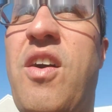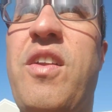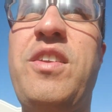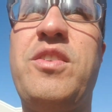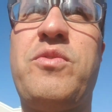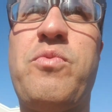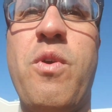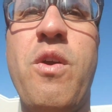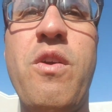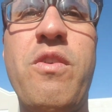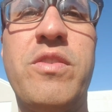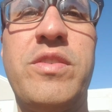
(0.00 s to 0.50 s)

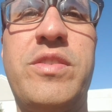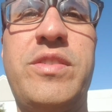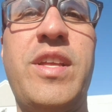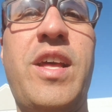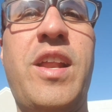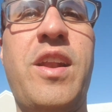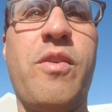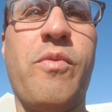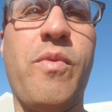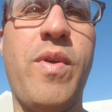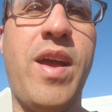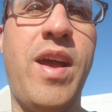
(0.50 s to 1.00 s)
these workers
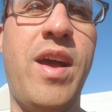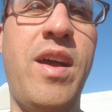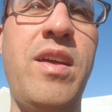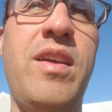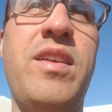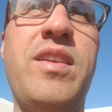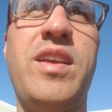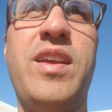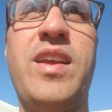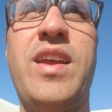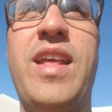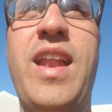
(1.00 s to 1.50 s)
standing around,
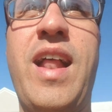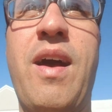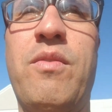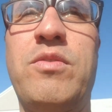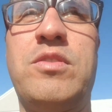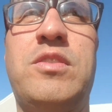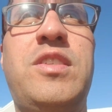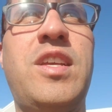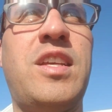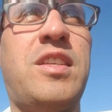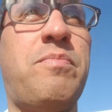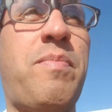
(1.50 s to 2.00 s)
and I
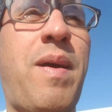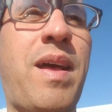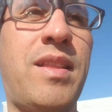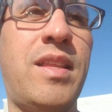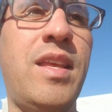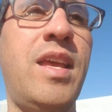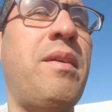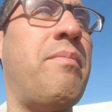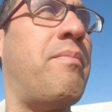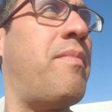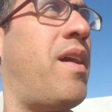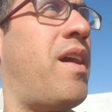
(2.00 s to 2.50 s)
was just about to
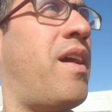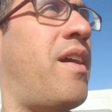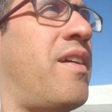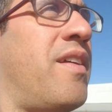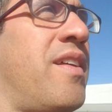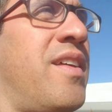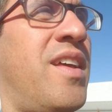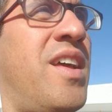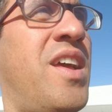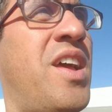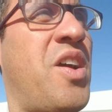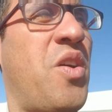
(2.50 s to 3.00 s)
hit my
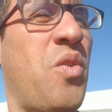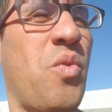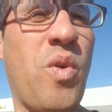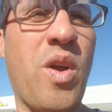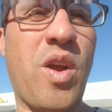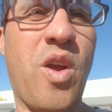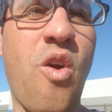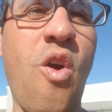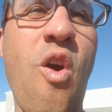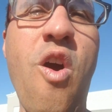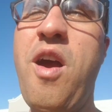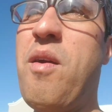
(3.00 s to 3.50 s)

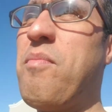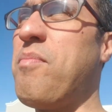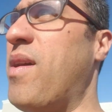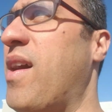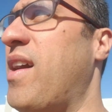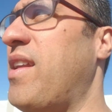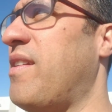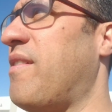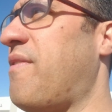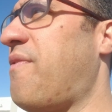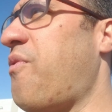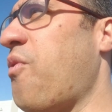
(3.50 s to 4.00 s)
record
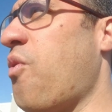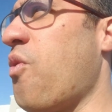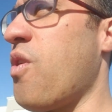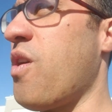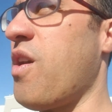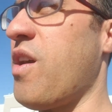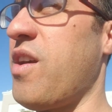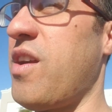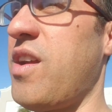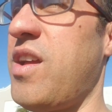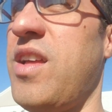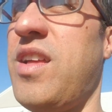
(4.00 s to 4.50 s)
button
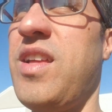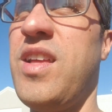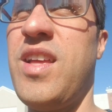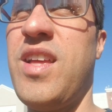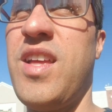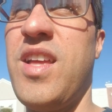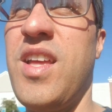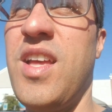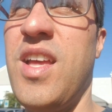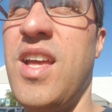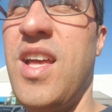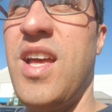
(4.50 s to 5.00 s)
for,
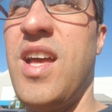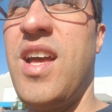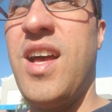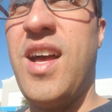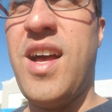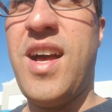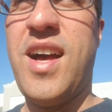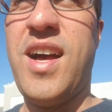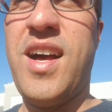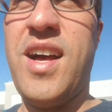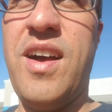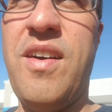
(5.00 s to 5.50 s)

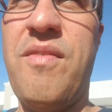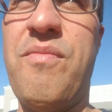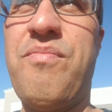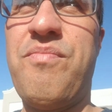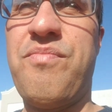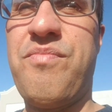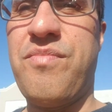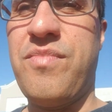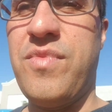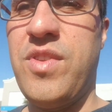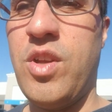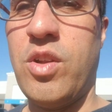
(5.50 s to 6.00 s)

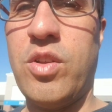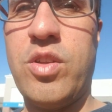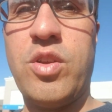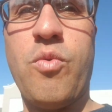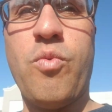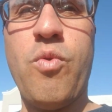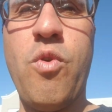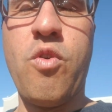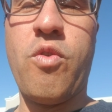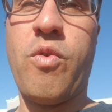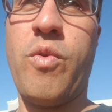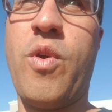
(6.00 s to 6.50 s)
um, you know, to
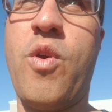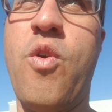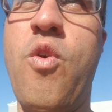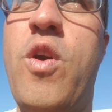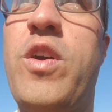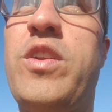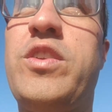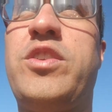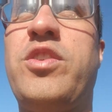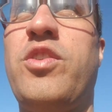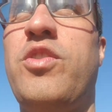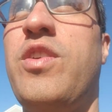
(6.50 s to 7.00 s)
re record
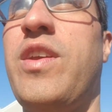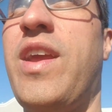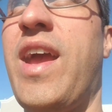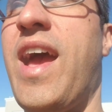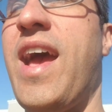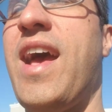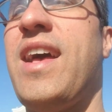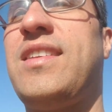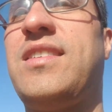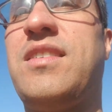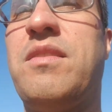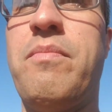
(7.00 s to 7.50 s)
and show you
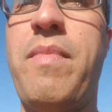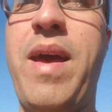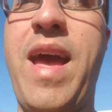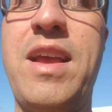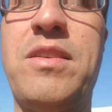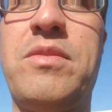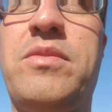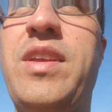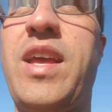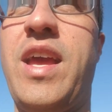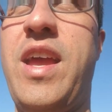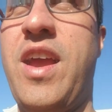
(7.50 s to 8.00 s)
guys some
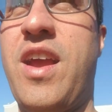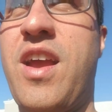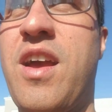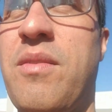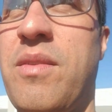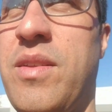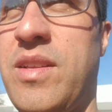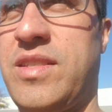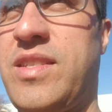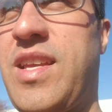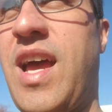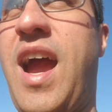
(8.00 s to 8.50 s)
mash potato. Here come
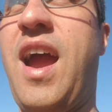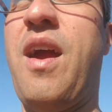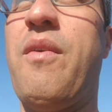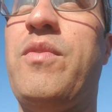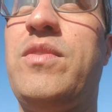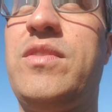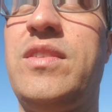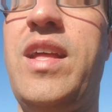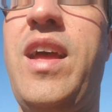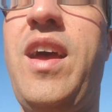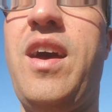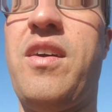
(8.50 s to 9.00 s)
the
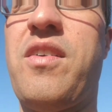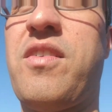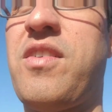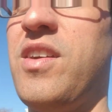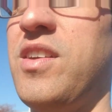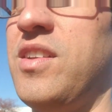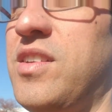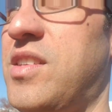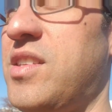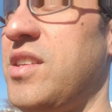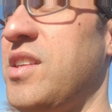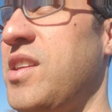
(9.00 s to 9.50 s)
sirens now
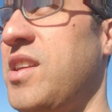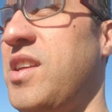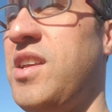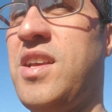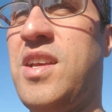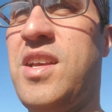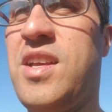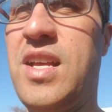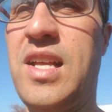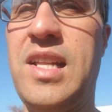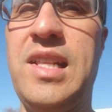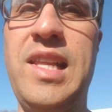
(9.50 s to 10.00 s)
because
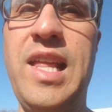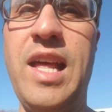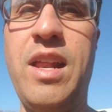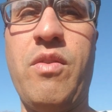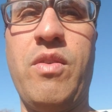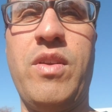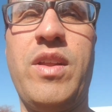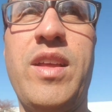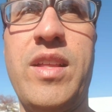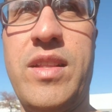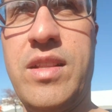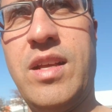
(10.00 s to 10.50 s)

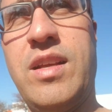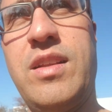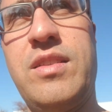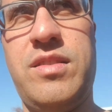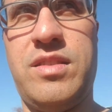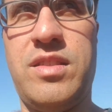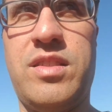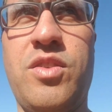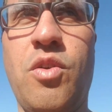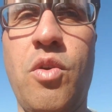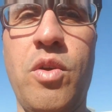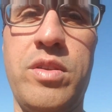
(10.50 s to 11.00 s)
literally the
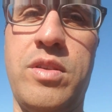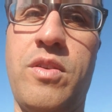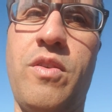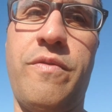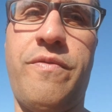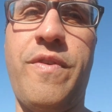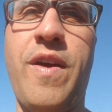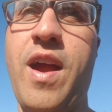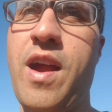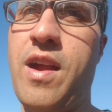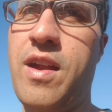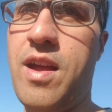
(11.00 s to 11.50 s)
store is on
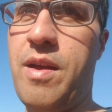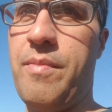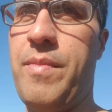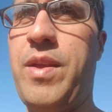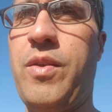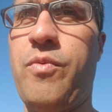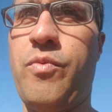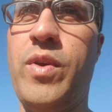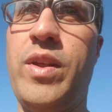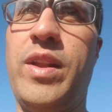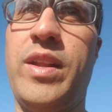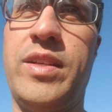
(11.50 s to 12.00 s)
fire. I
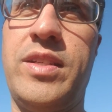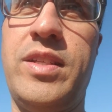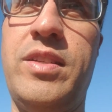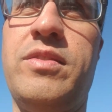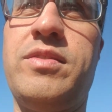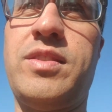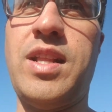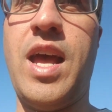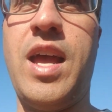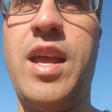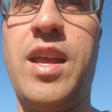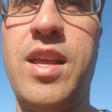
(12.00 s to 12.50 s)
mean, really, she
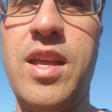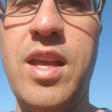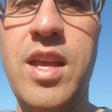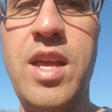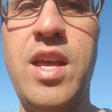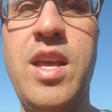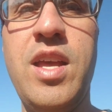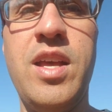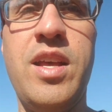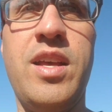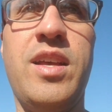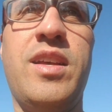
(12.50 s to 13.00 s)
was like,
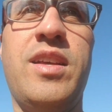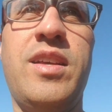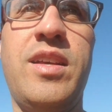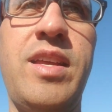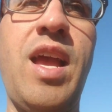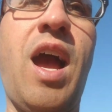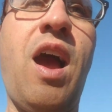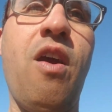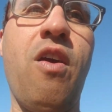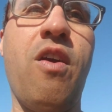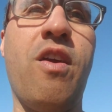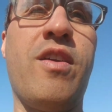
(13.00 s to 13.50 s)

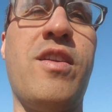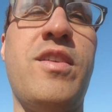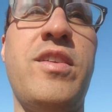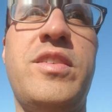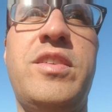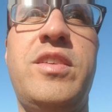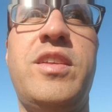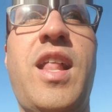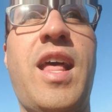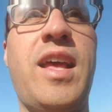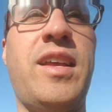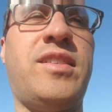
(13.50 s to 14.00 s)
y'all heard her.
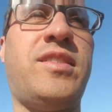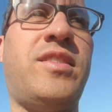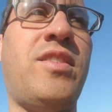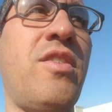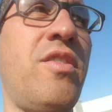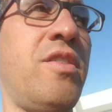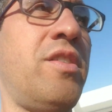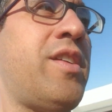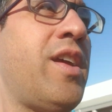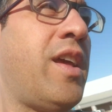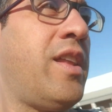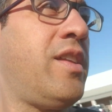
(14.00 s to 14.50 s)
She's like,
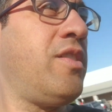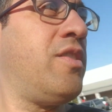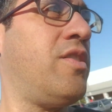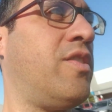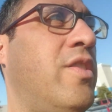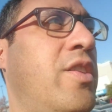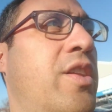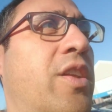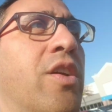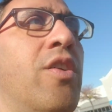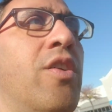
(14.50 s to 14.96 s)
sir, you getting you need to